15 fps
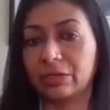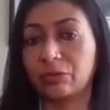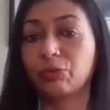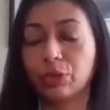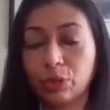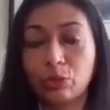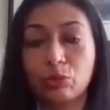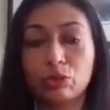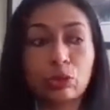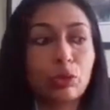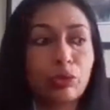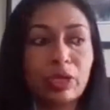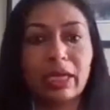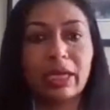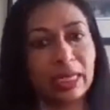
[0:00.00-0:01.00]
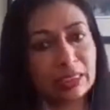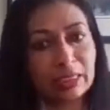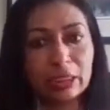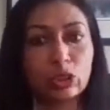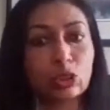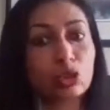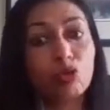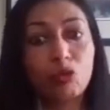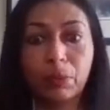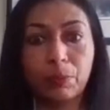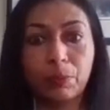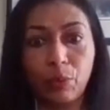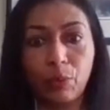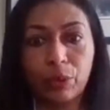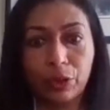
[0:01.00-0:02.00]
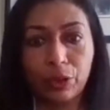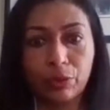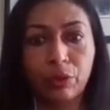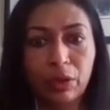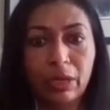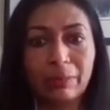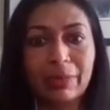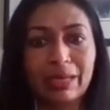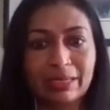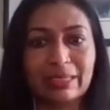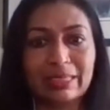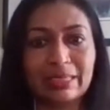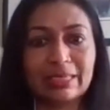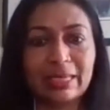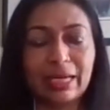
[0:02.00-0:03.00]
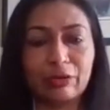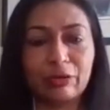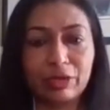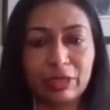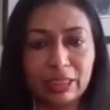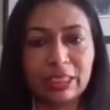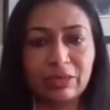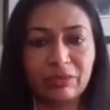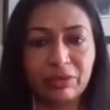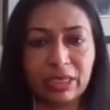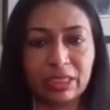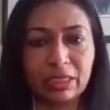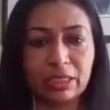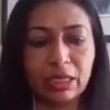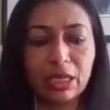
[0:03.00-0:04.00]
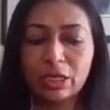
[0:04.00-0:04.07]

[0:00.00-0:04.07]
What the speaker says: We use chlorine gas in swimming pool, because it is kind of a disinfectant.